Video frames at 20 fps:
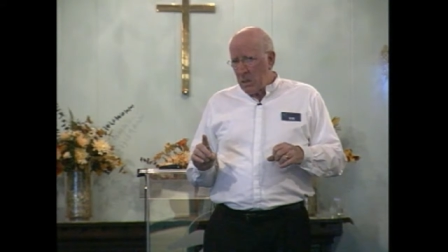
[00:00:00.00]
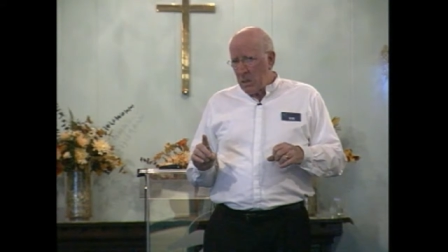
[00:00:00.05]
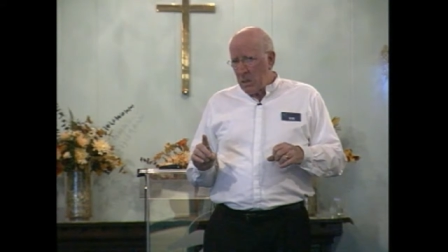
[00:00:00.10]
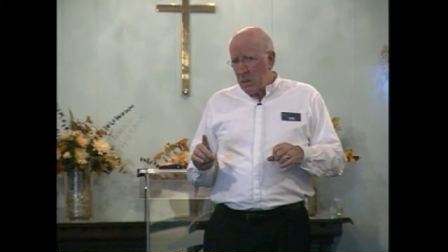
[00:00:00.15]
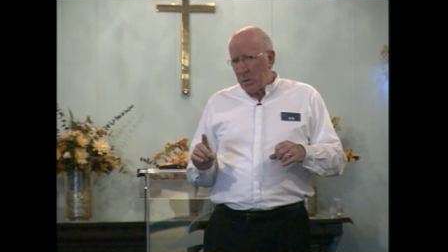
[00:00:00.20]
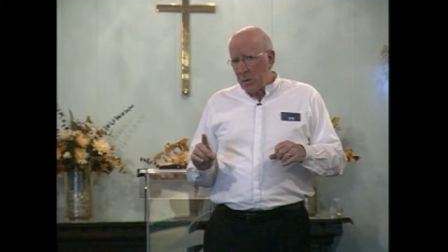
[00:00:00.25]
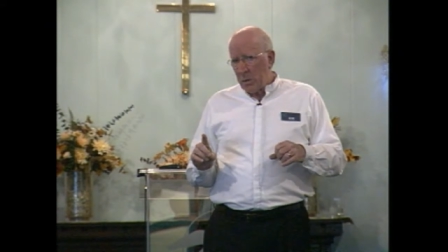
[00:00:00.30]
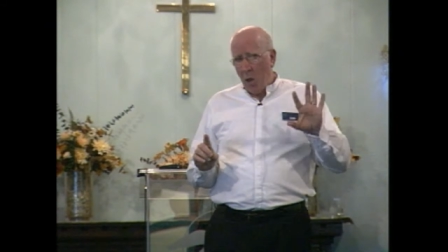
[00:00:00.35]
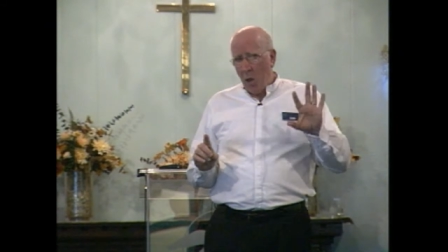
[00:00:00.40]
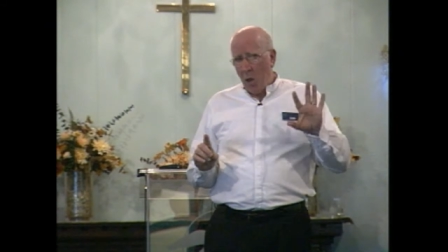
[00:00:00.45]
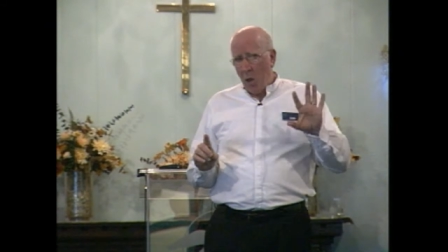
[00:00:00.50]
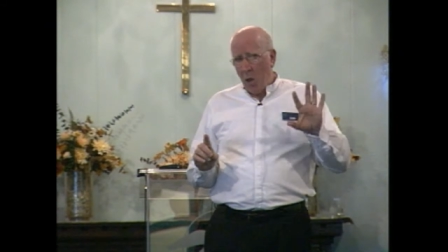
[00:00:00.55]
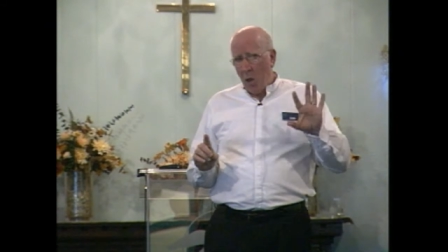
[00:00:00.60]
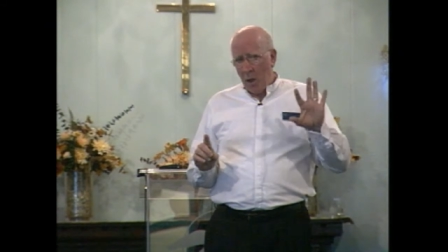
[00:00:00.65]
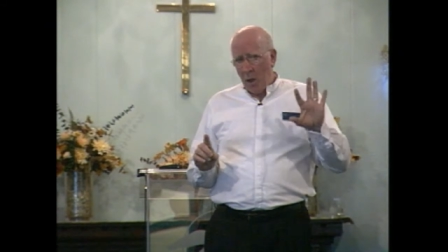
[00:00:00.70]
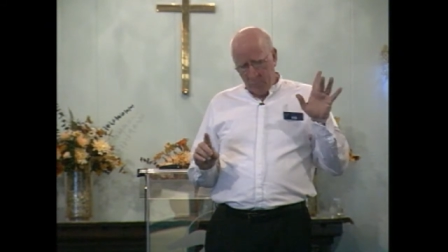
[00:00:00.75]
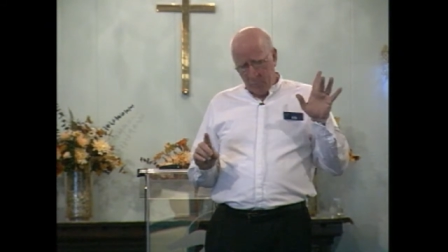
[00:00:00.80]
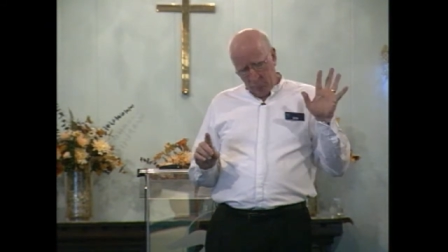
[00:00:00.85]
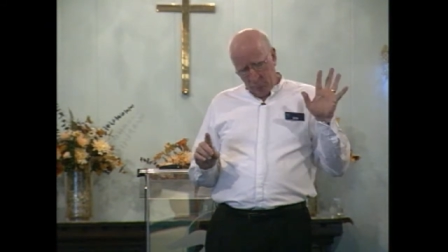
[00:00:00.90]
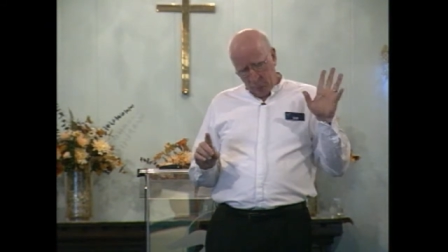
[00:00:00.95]
Well, not all of
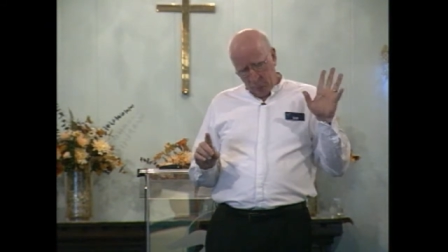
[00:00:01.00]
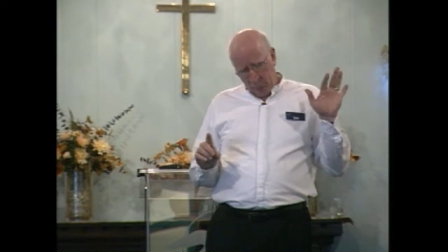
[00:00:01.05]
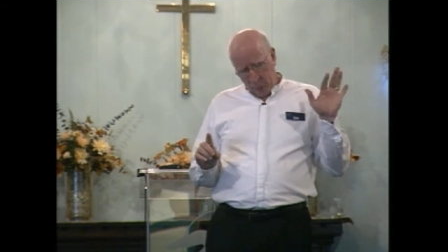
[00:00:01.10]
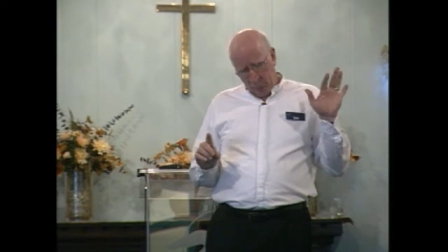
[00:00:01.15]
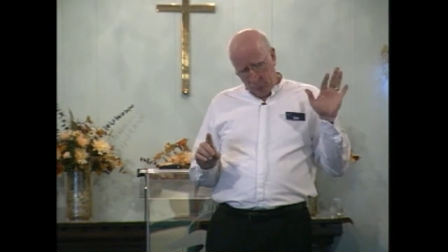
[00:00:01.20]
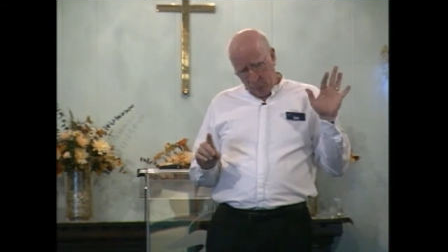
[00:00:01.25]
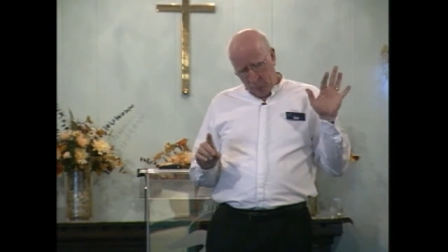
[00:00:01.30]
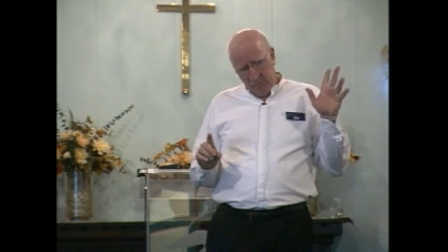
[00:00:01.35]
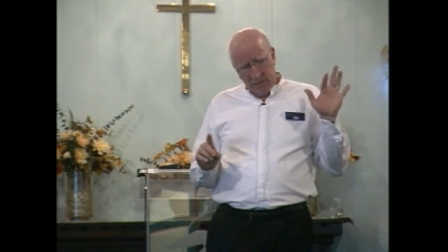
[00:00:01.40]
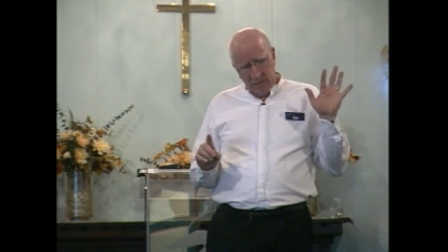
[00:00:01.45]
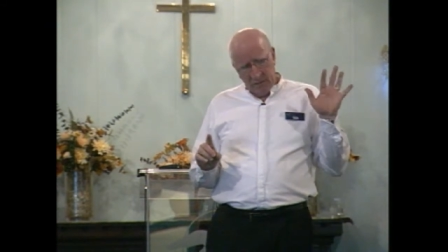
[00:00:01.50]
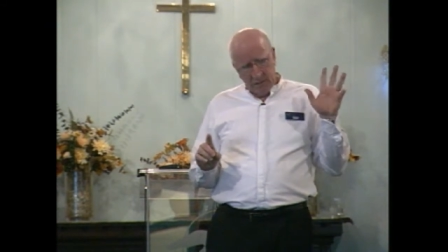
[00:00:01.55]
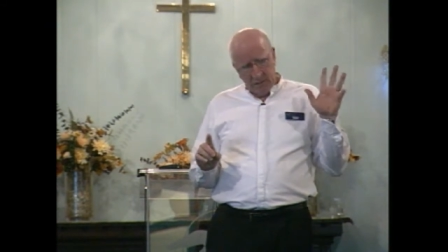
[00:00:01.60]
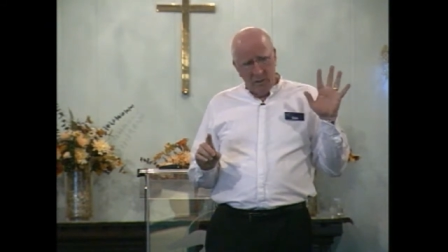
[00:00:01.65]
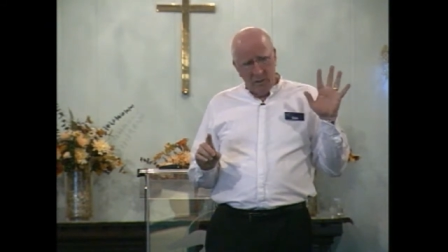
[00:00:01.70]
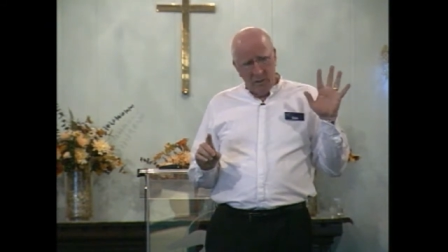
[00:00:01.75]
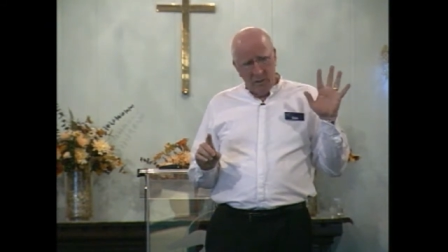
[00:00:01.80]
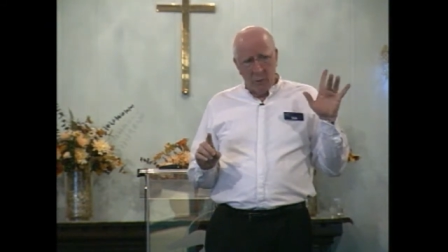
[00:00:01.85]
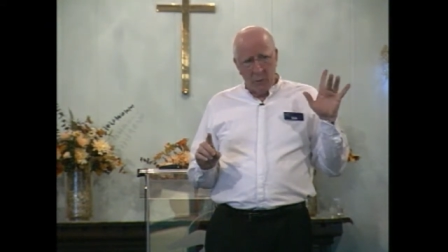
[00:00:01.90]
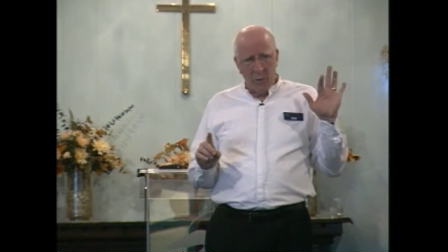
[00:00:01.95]
them.
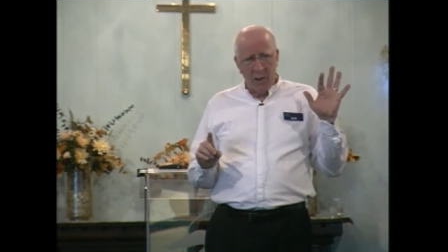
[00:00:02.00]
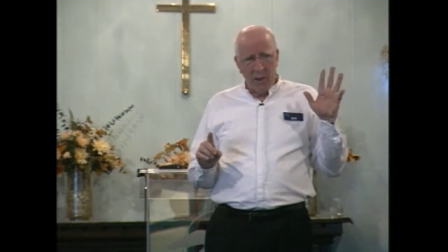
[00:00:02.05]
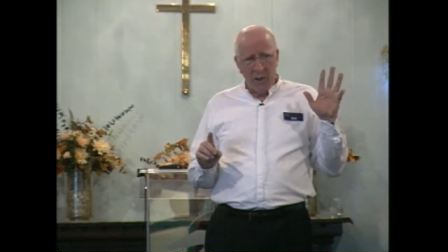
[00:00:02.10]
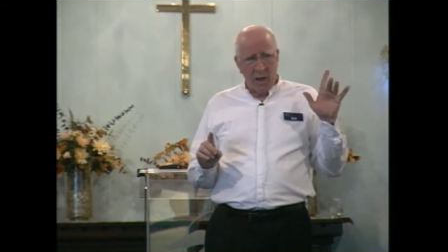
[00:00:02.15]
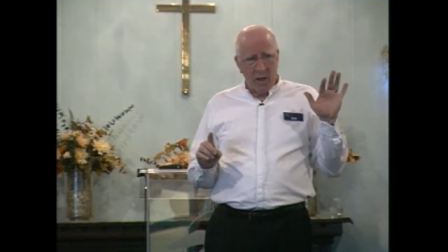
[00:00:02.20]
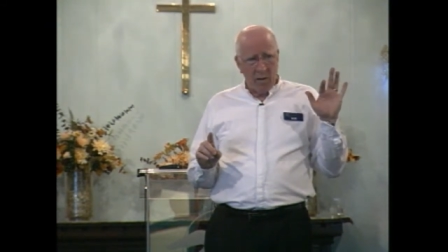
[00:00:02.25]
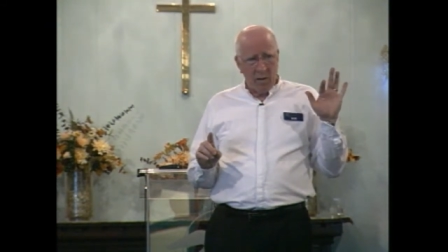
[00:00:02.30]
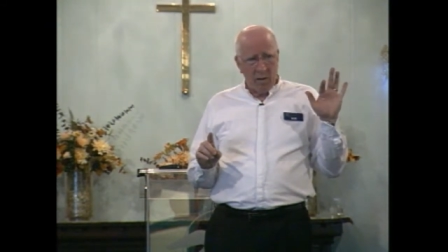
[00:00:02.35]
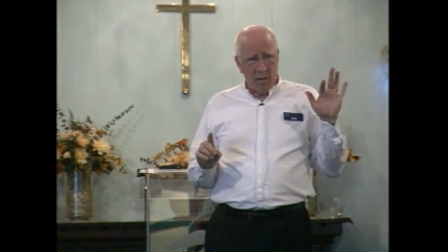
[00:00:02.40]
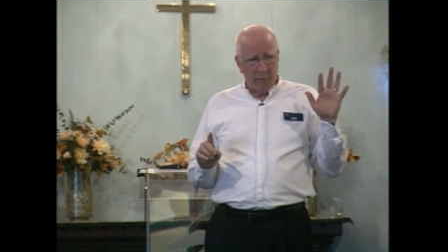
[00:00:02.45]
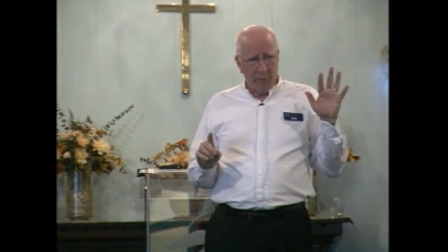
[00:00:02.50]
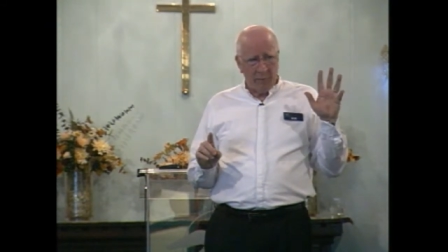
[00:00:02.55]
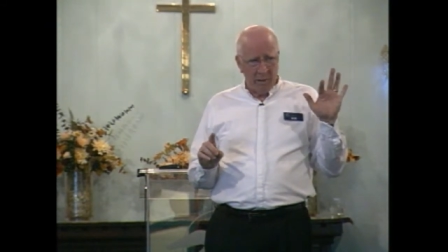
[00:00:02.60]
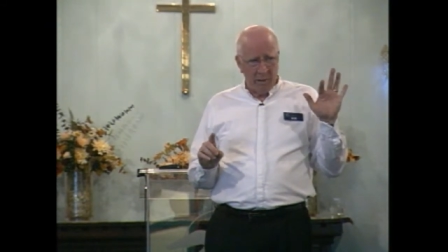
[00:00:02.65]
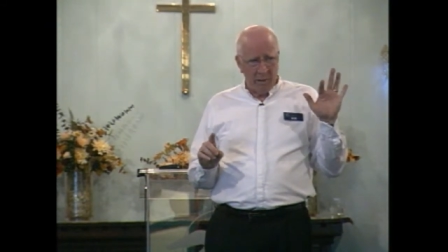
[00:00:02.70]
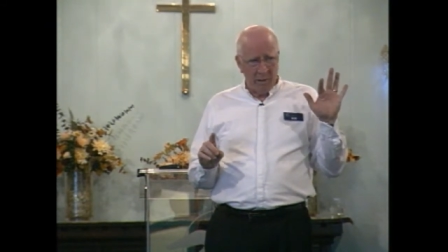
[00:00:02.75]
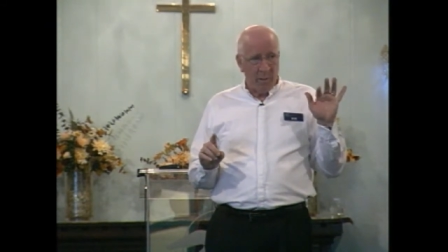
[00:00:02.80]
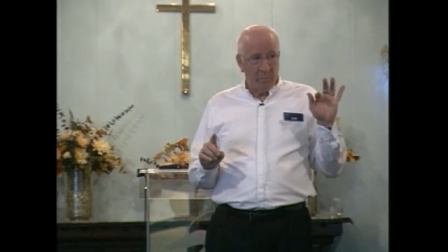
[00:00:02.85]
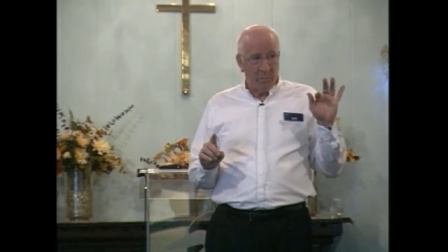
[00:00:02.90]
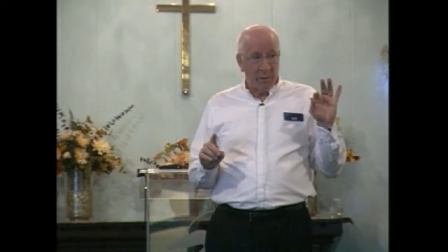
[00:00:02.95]
If you read carefully,
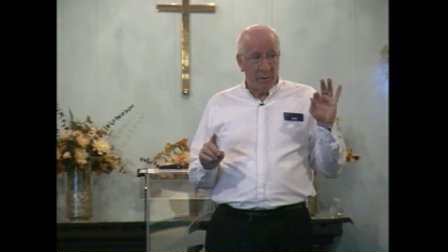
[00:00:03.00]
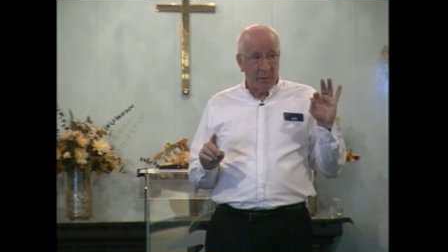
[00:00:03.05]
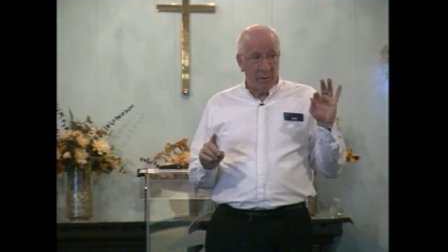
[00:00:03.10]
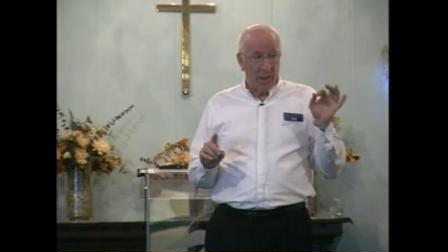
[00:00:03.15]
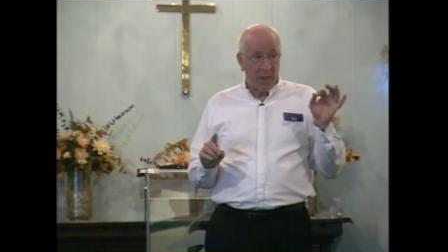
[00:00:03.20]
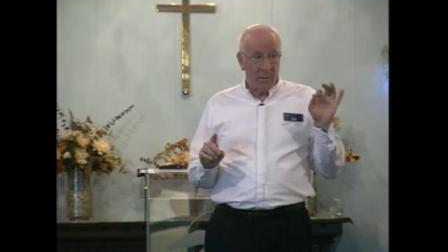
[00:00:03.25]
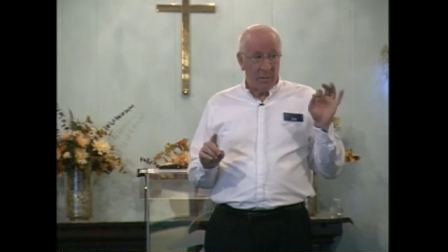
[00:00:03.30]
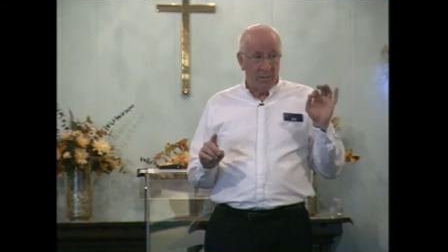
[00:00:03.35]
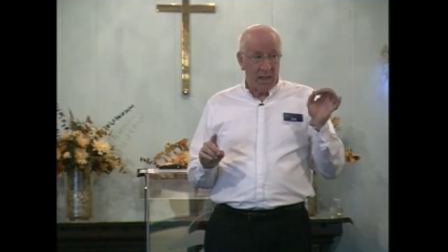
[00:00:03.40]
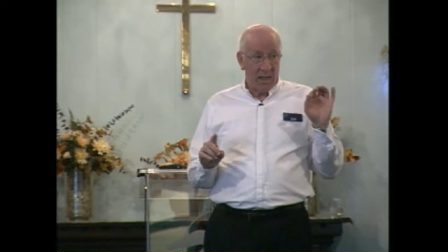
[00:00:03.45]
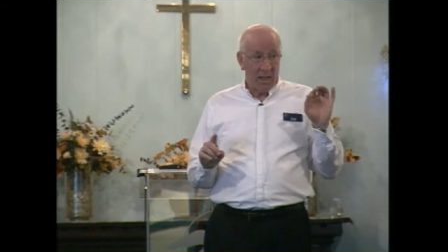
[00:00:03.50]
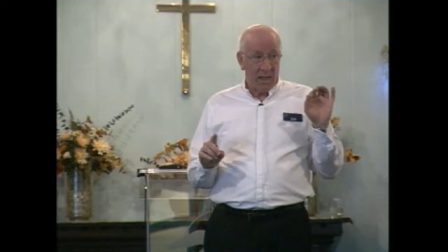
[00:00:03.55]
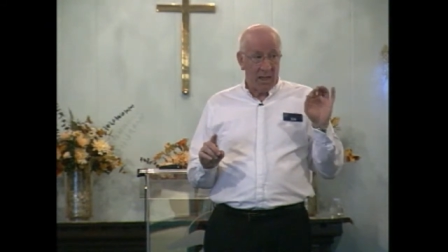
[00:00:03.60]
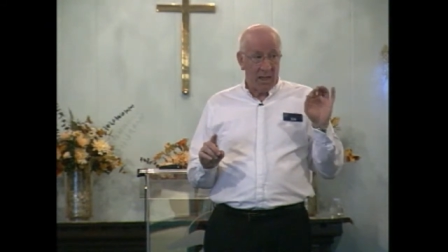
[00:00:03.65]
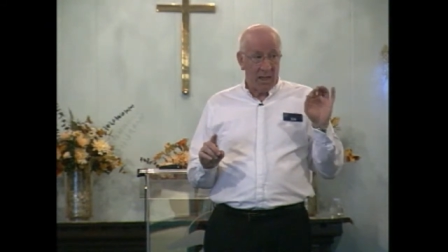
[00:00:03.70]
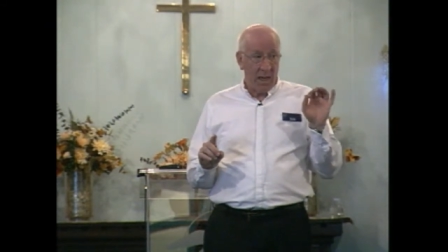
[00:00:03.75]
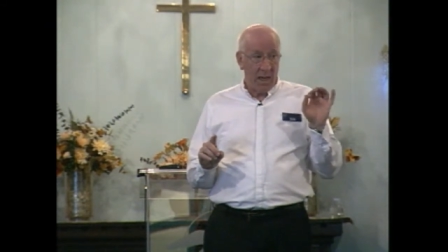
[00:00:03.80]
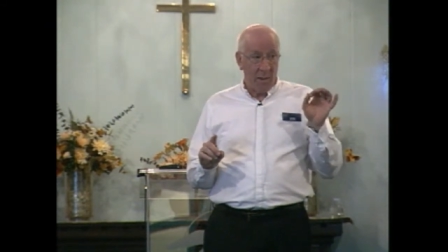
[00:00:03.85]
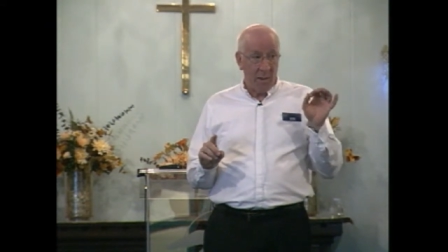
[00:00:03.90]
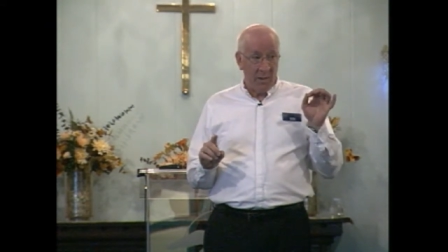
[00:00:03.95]
there's a couple of times that
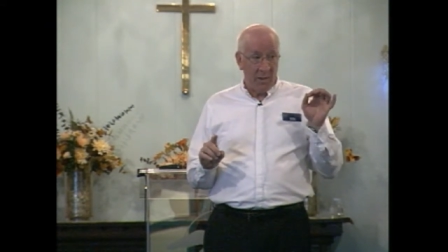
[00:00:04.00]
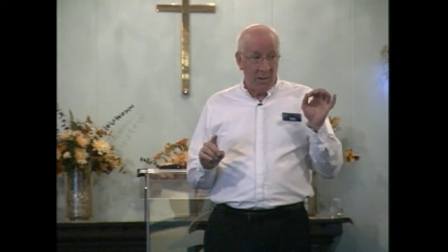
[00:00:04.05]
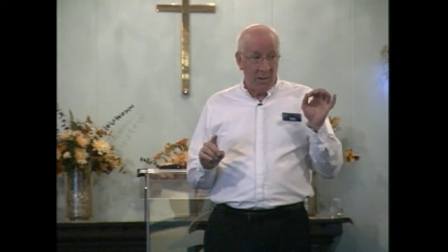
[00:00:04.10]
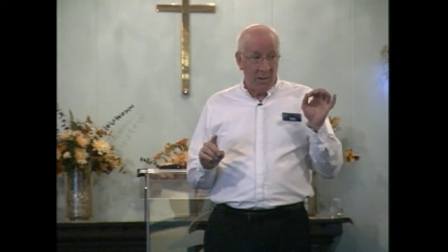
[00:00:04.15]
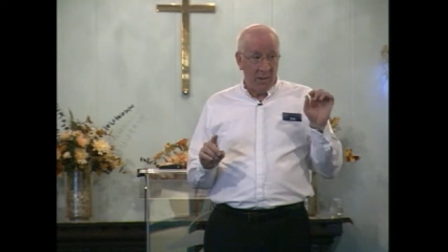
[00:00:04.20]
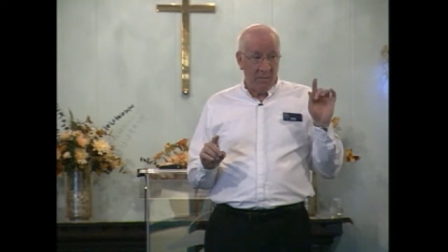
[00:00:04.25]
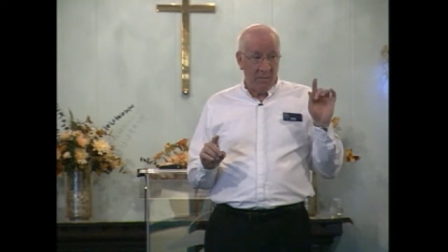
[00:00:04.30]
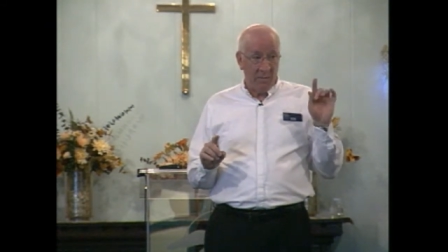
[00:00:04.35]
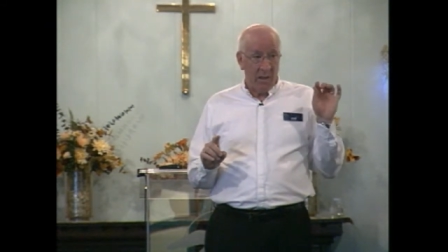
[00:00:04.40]
didn't happen.